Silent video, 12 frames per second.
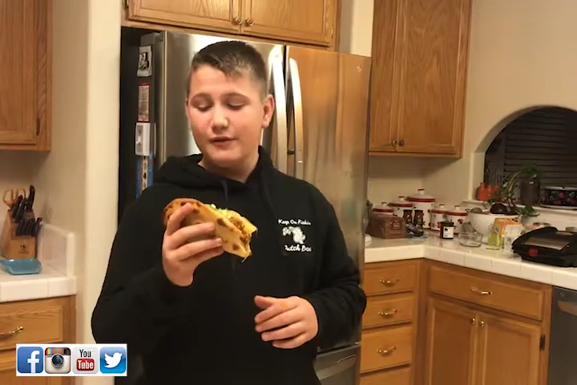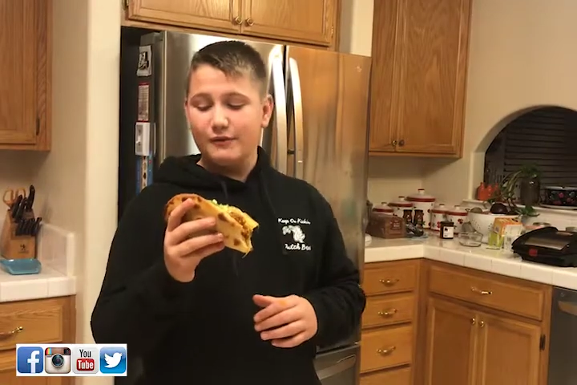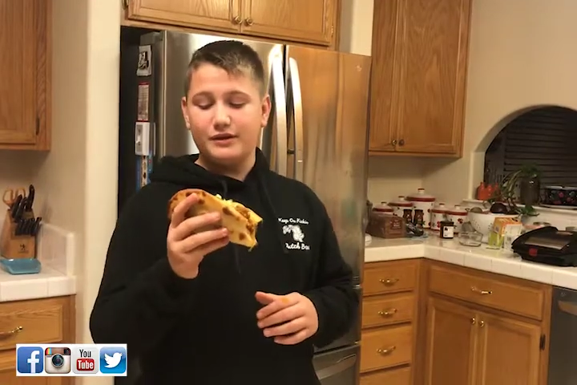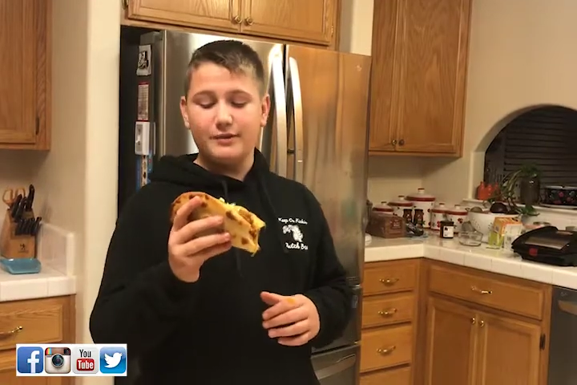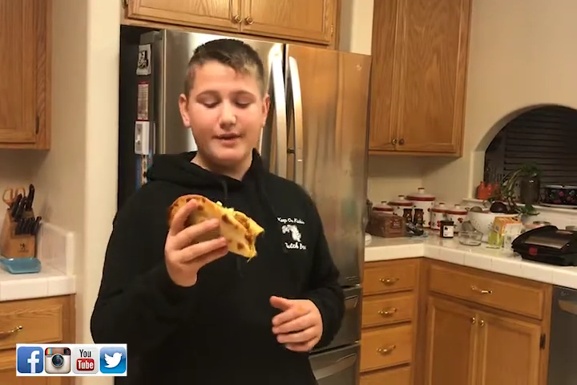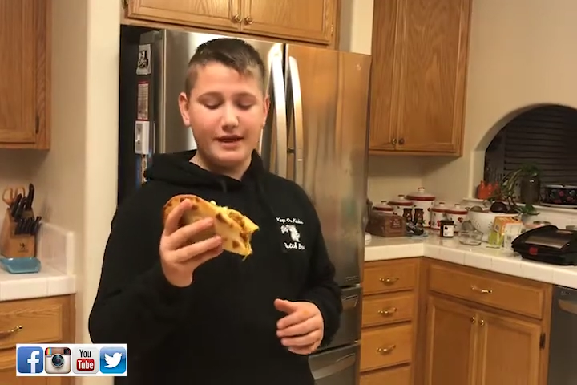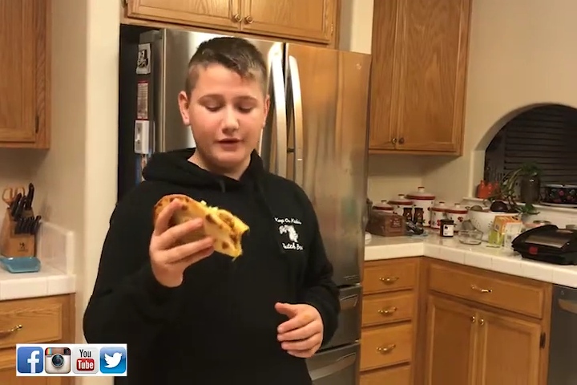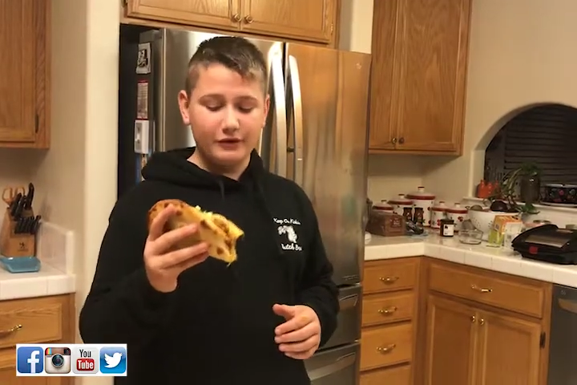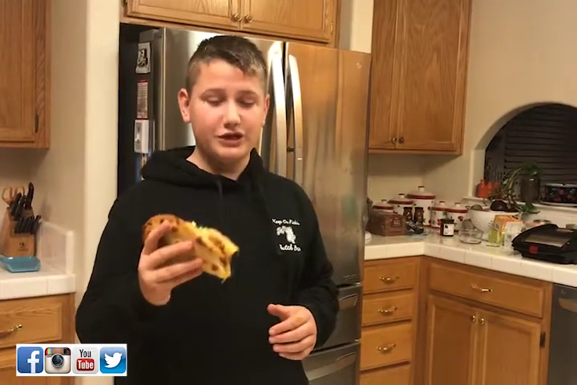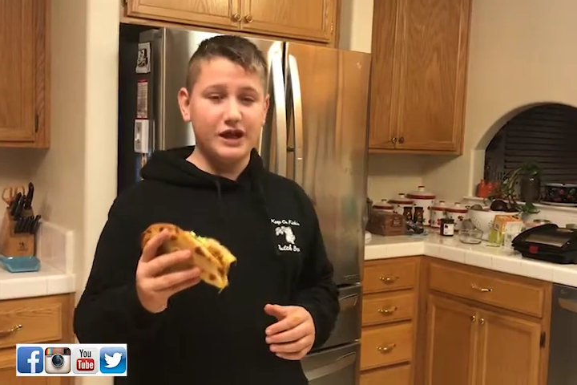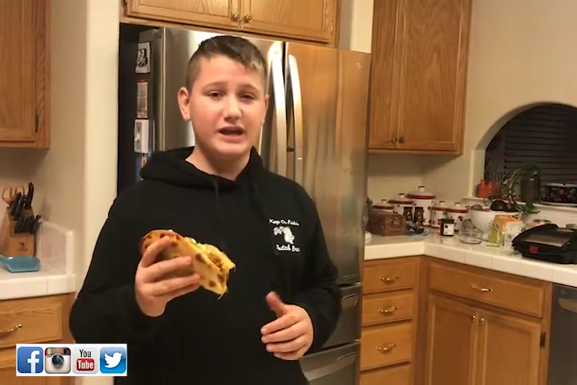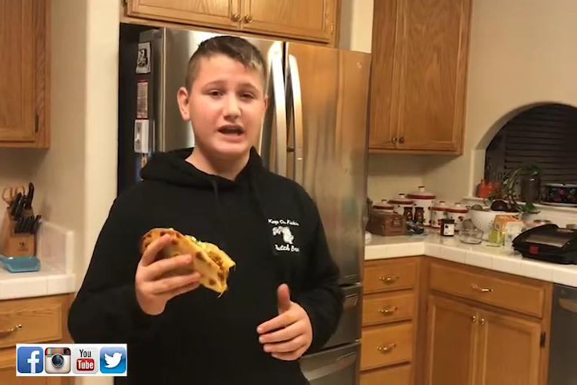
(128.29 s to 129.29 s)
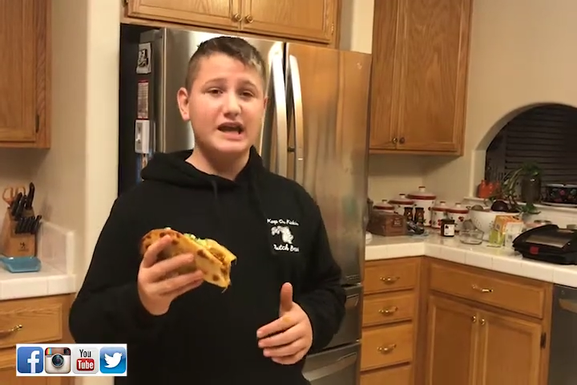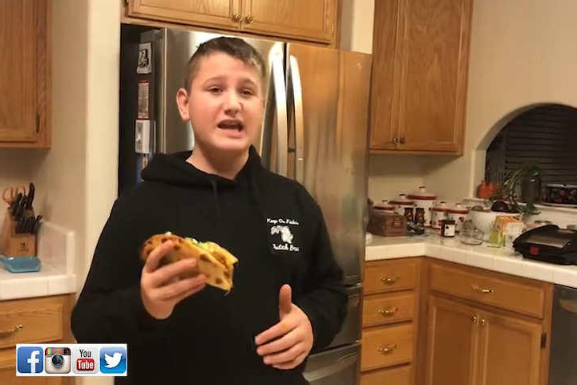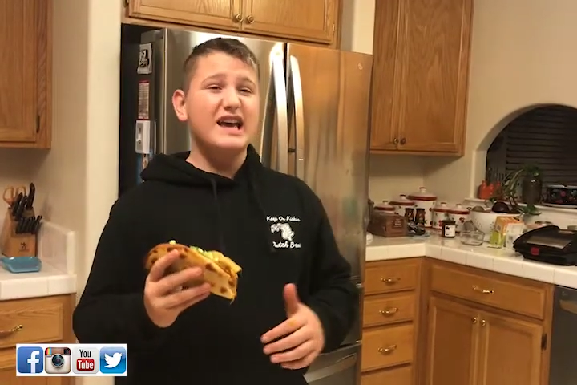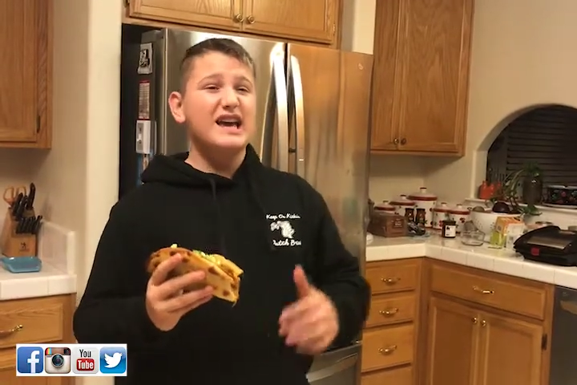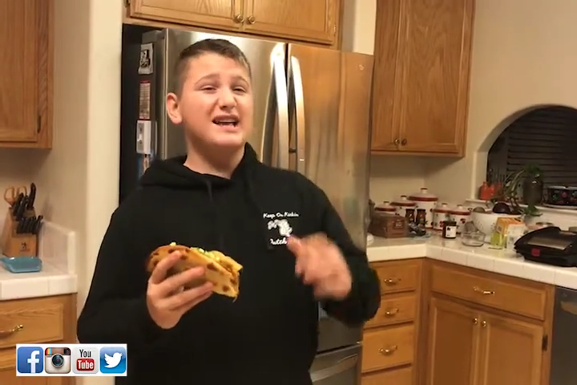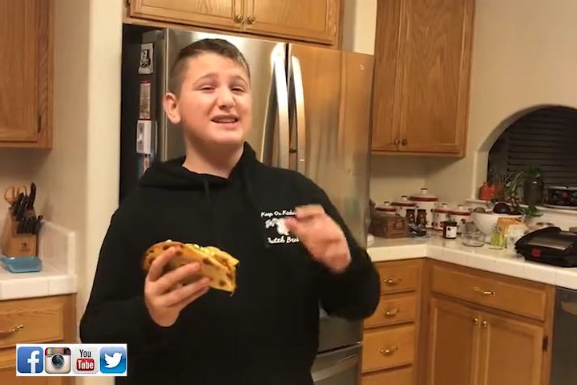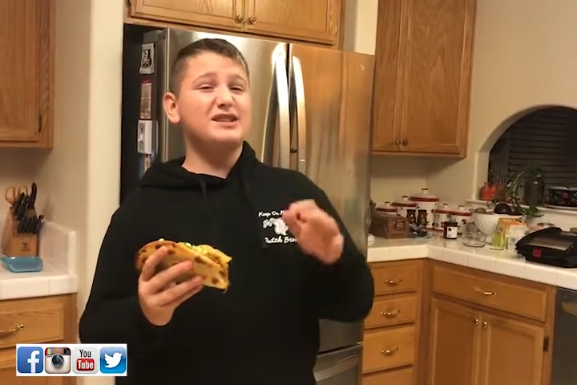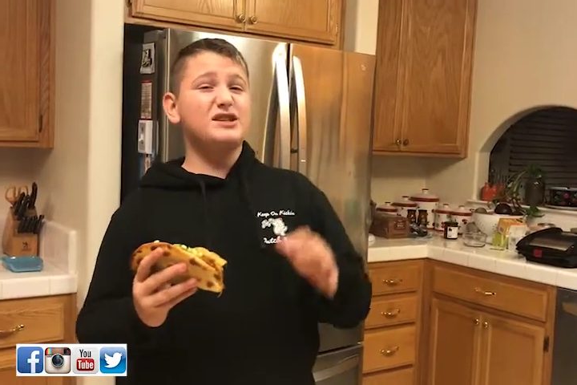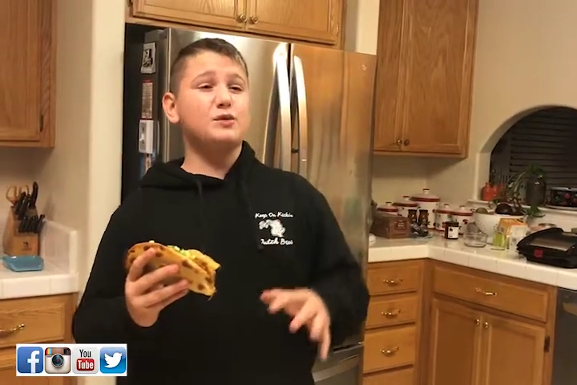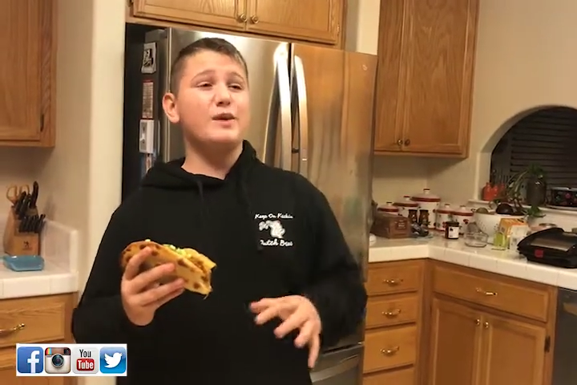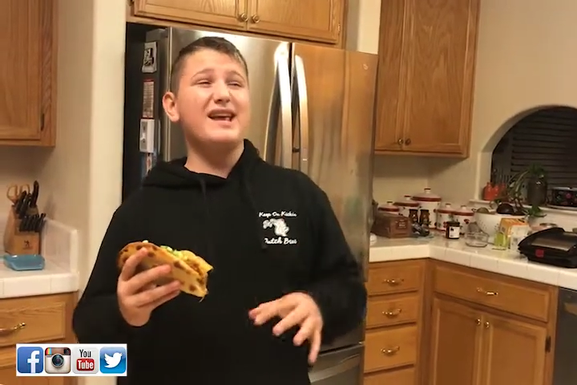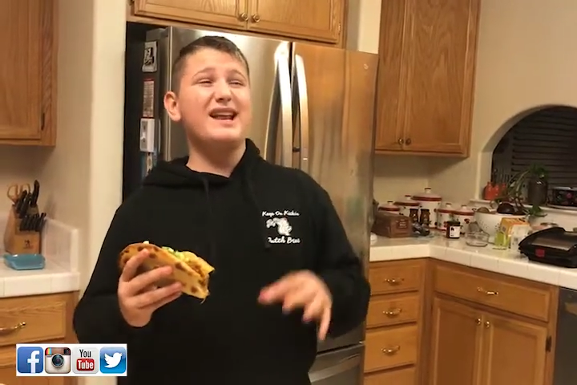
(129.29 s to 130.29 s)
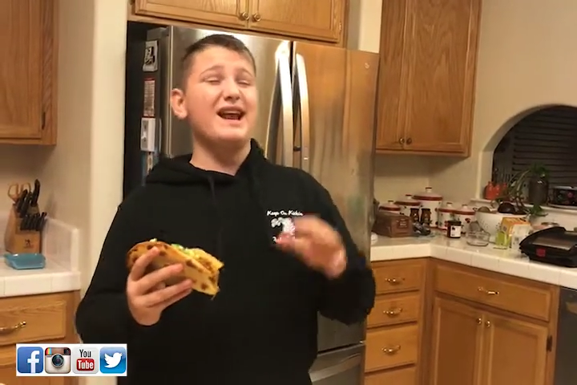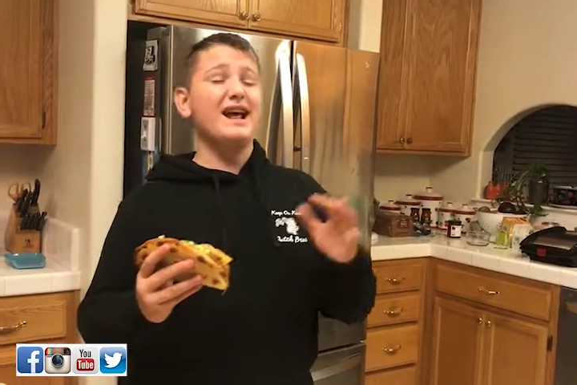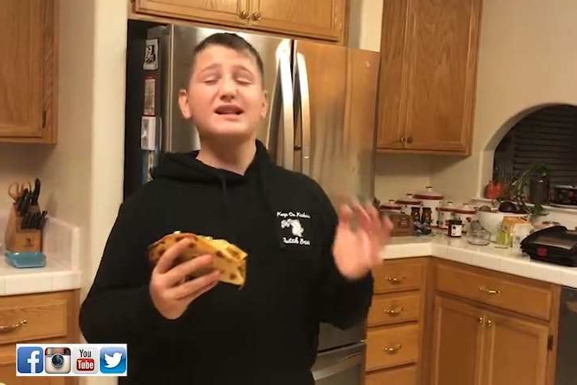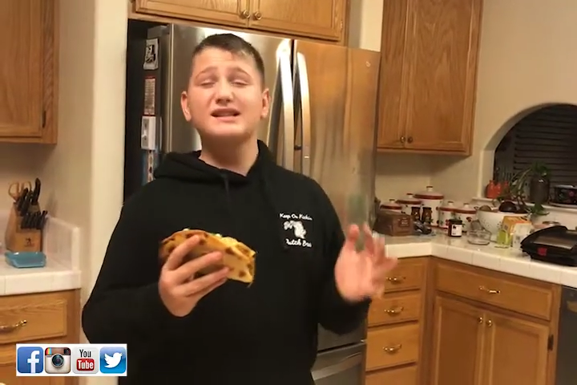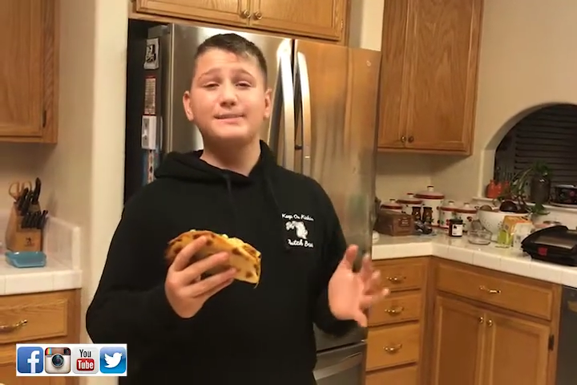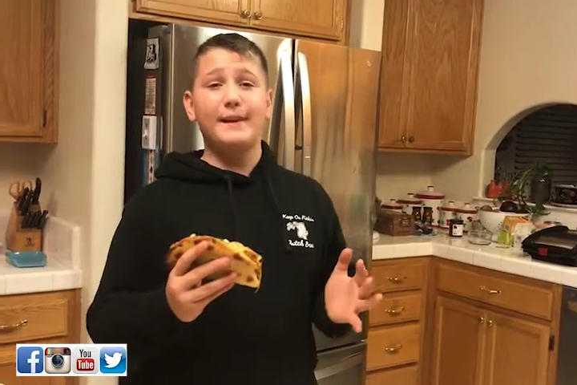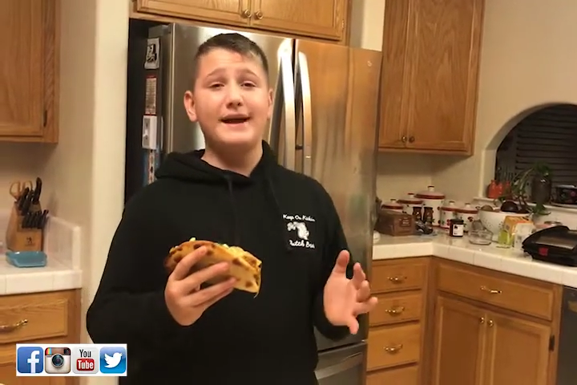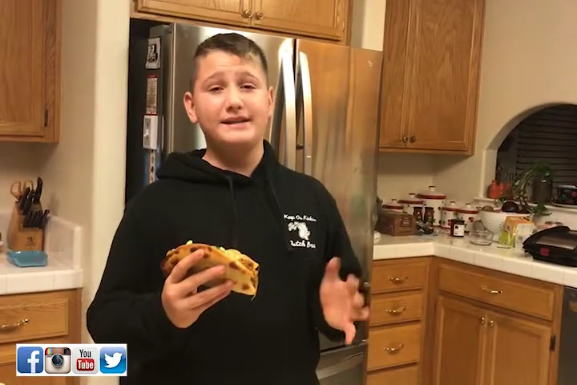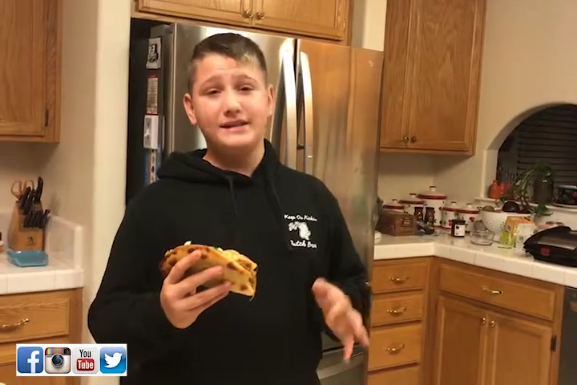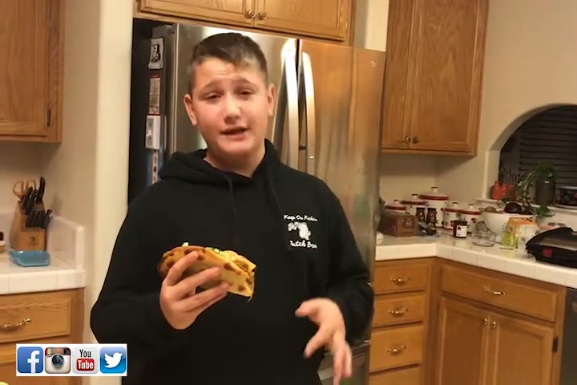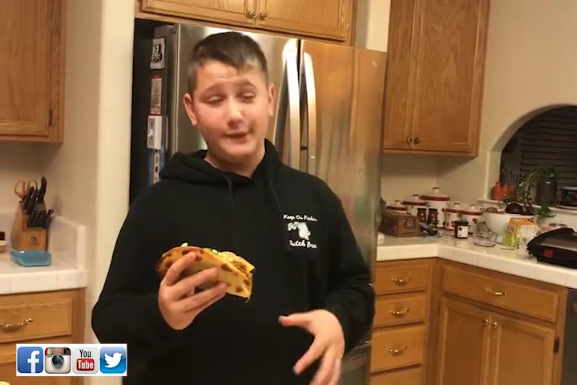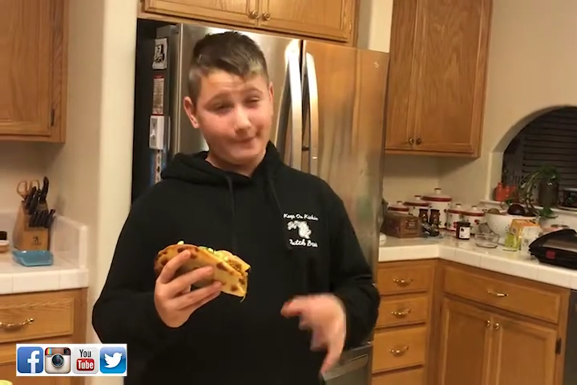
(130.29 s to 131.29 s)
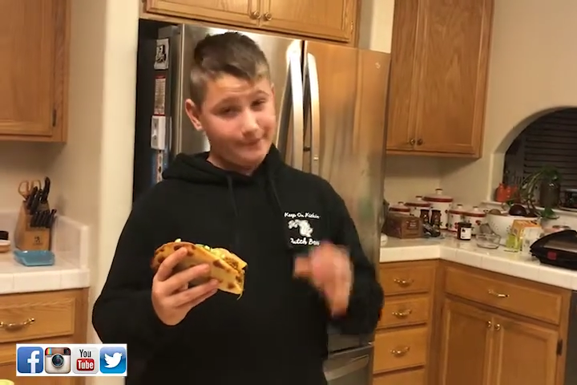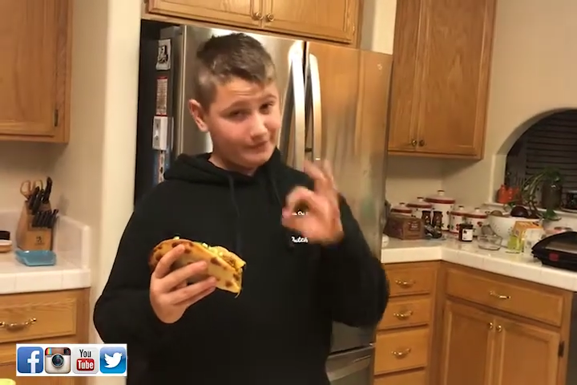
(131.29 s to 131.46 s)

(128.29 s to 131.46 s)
With the mango chutney, it's sweet and spicy.